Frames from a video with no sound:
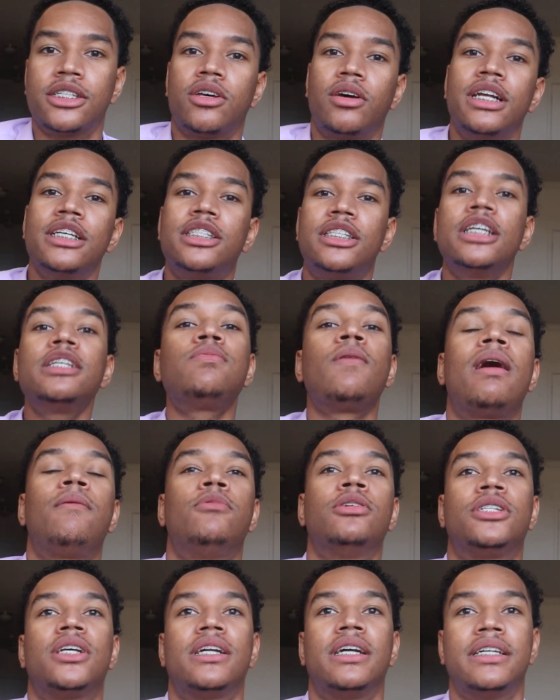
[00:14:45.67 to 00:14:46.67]
So this is what
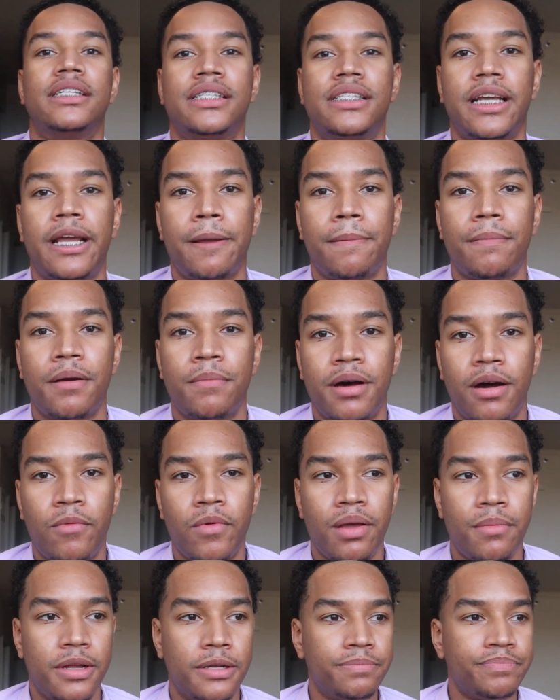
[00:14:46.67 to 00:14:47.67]
I want y'all to understand
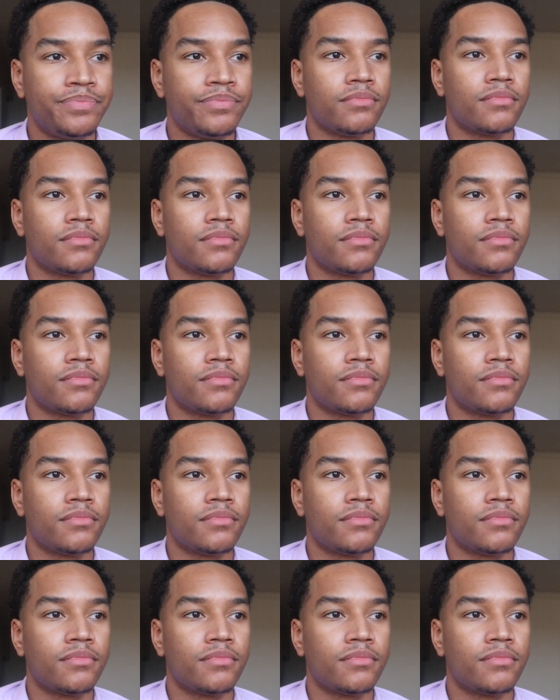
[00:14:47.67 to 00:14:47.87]
about women.